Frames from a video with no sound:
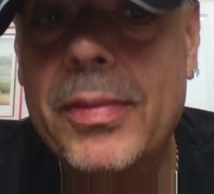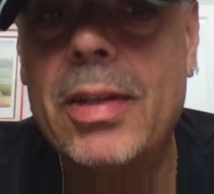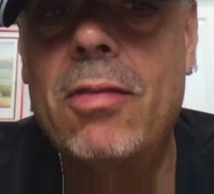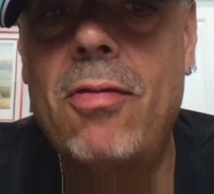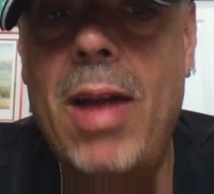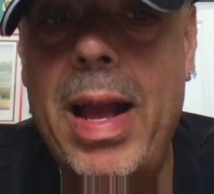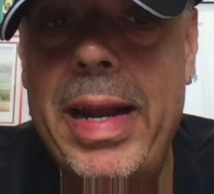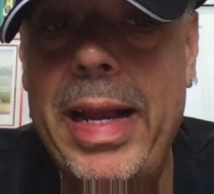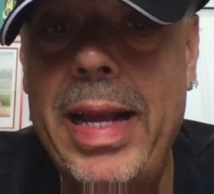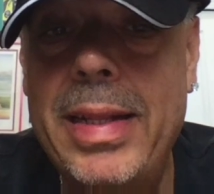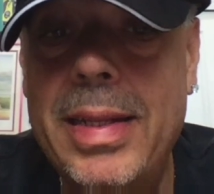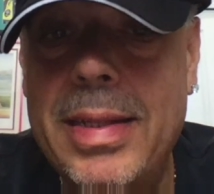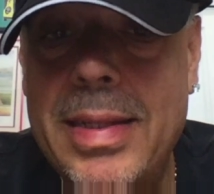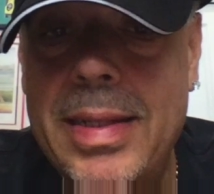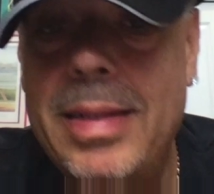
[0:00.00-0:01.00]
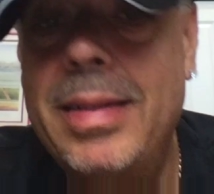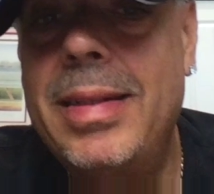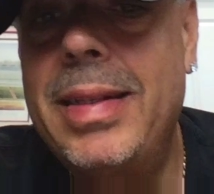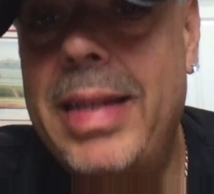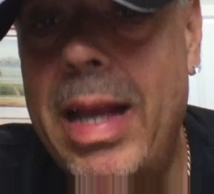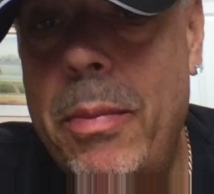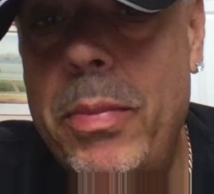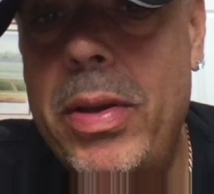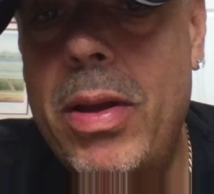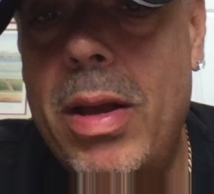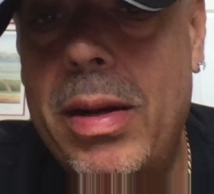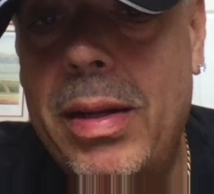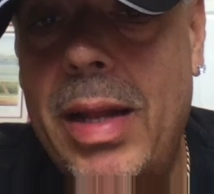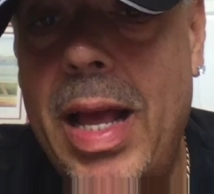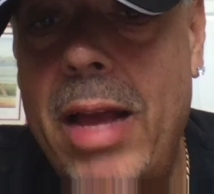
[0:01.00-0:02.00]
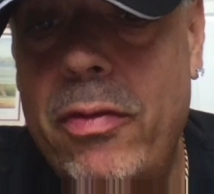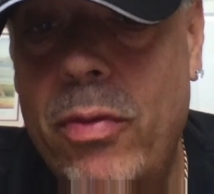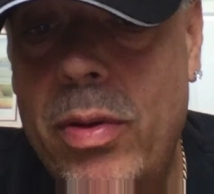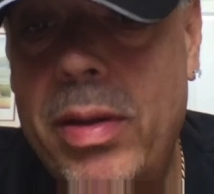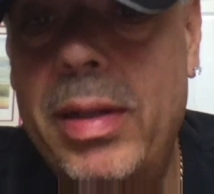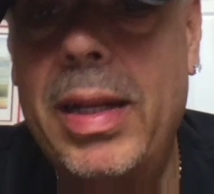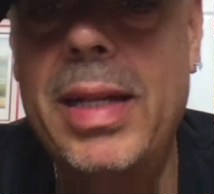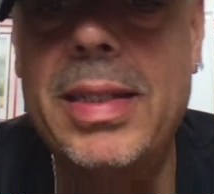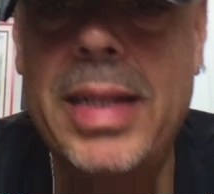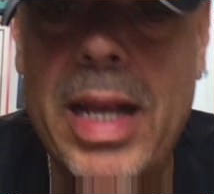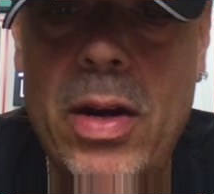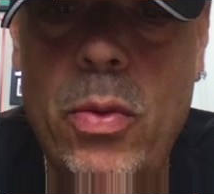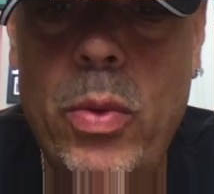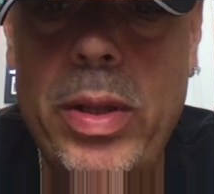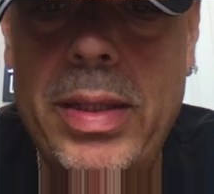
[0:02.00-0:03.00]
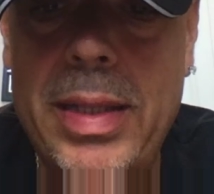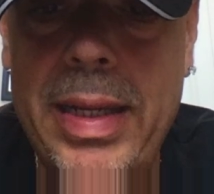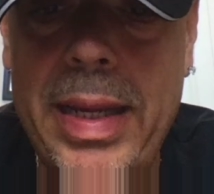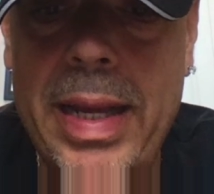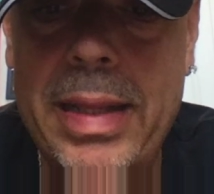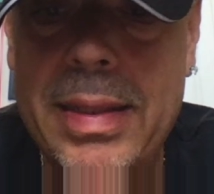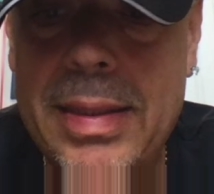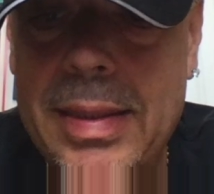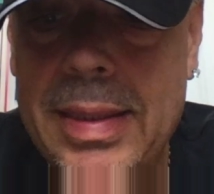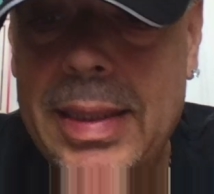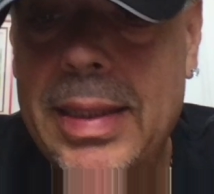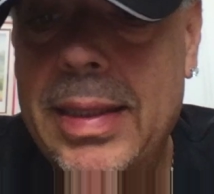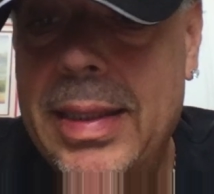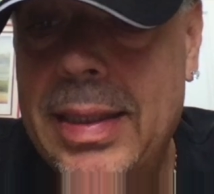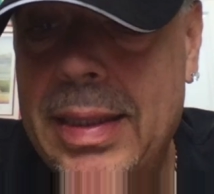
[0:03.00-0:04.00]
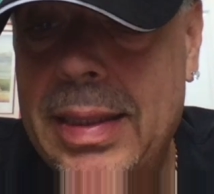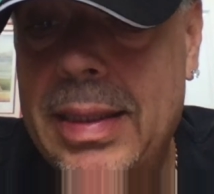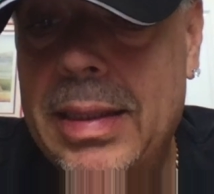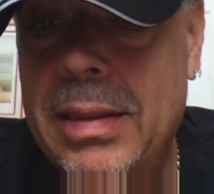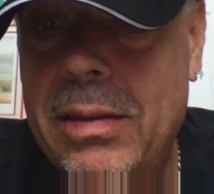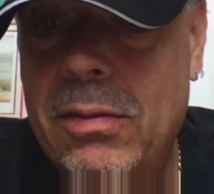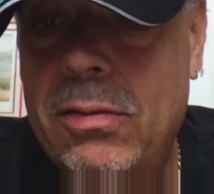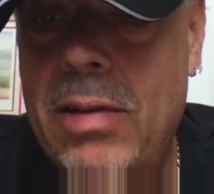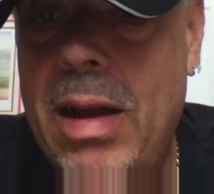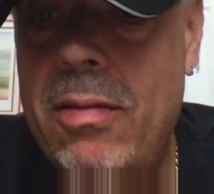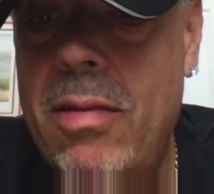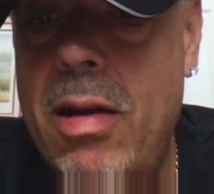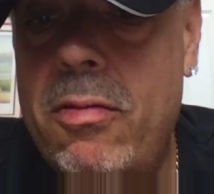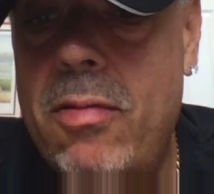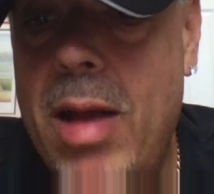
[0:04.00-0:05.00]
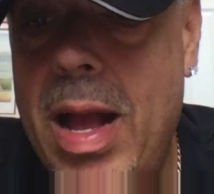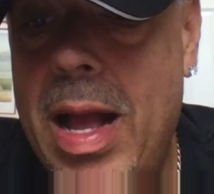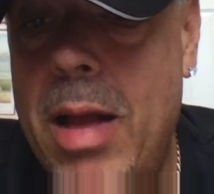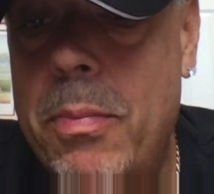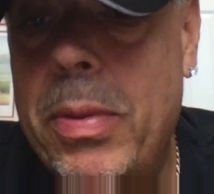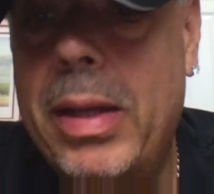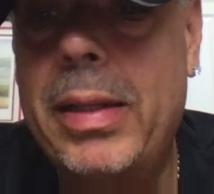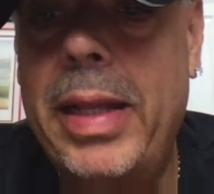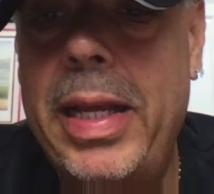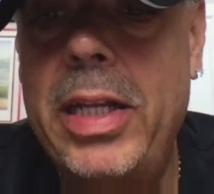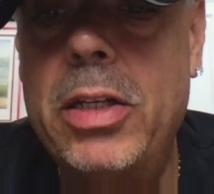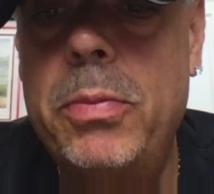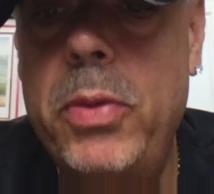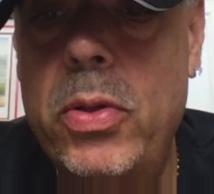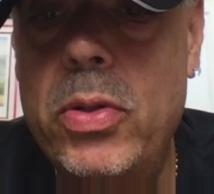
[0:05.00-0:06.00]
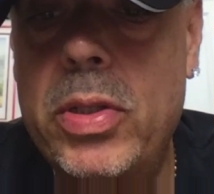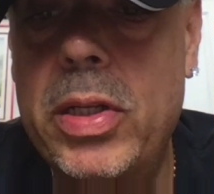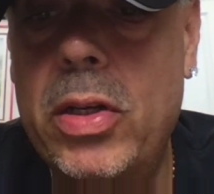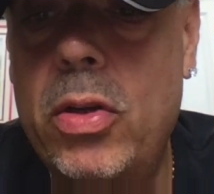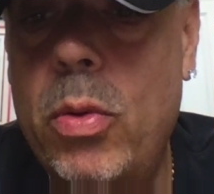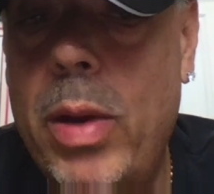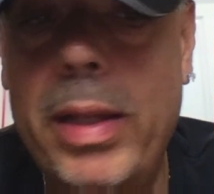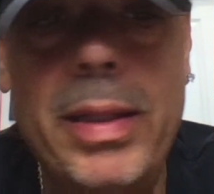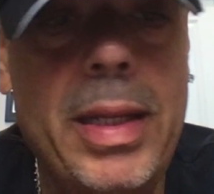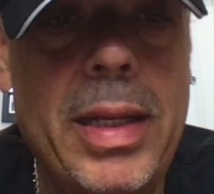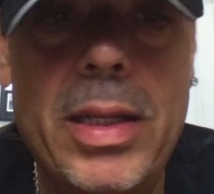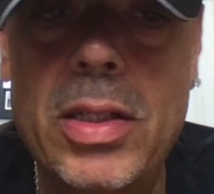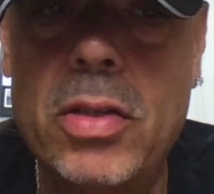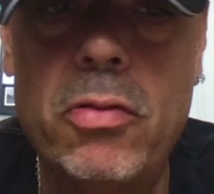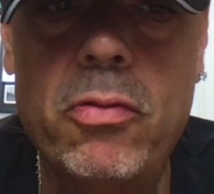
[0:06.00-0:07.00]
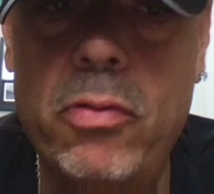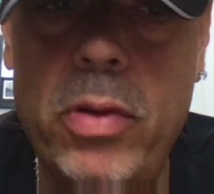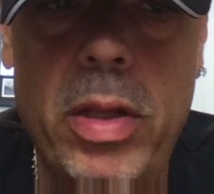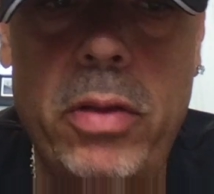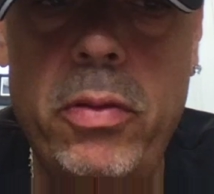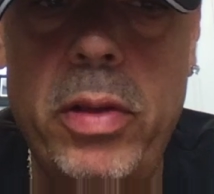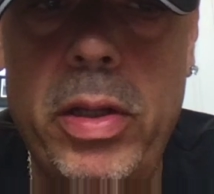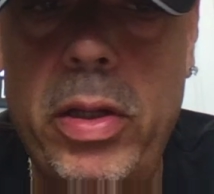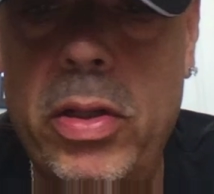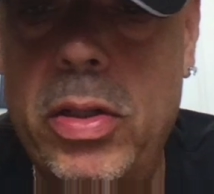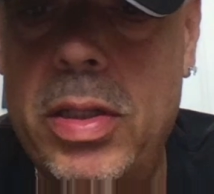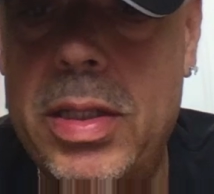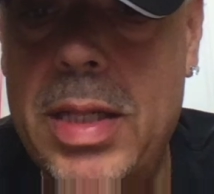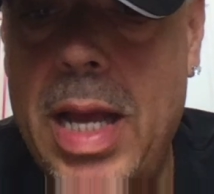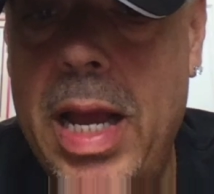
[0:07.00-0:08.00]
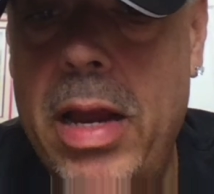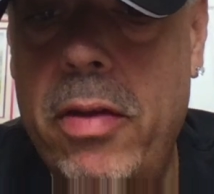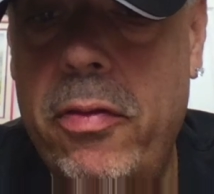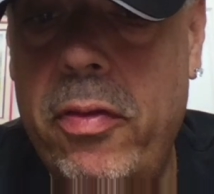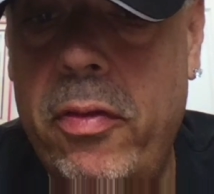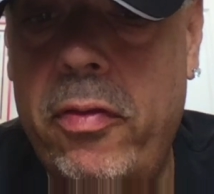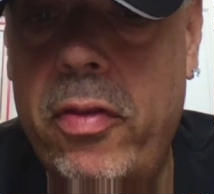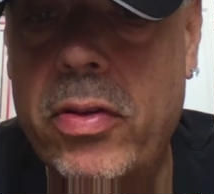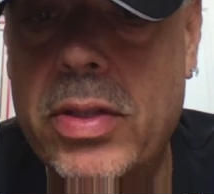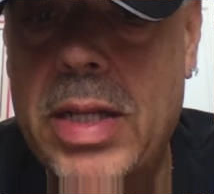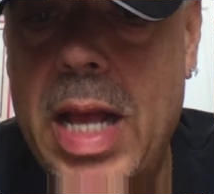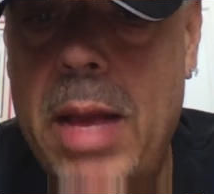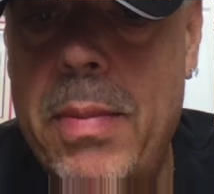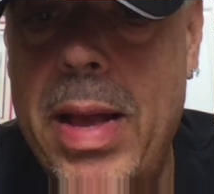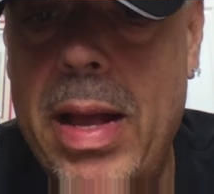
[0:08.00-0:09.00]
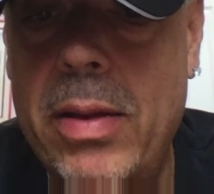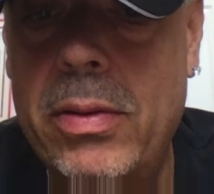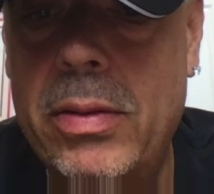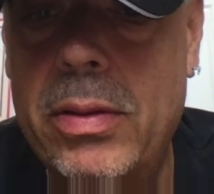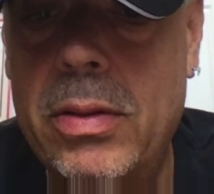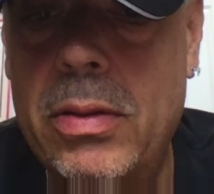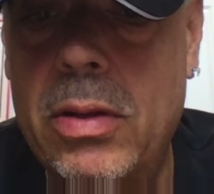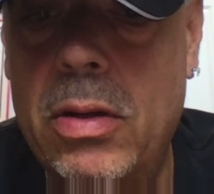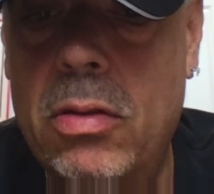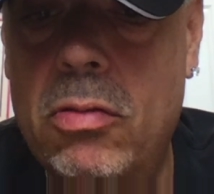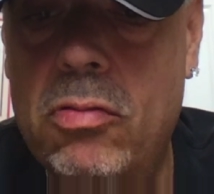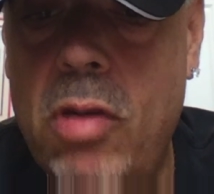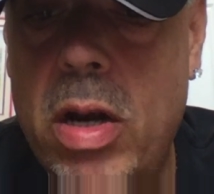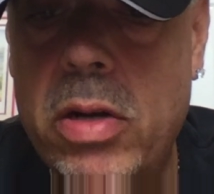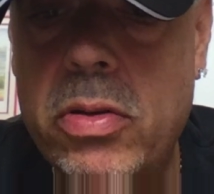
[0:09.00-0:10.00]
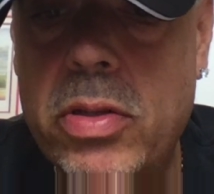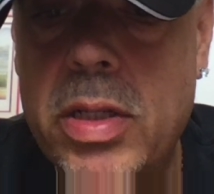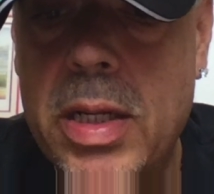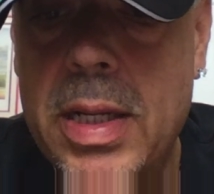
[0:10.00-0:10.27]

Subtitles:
Ron Anderson, get me on a live one. Let's get a win together. Rah, rah, rah. McLean's Music, who I think is a really, really good sire for first time out runners.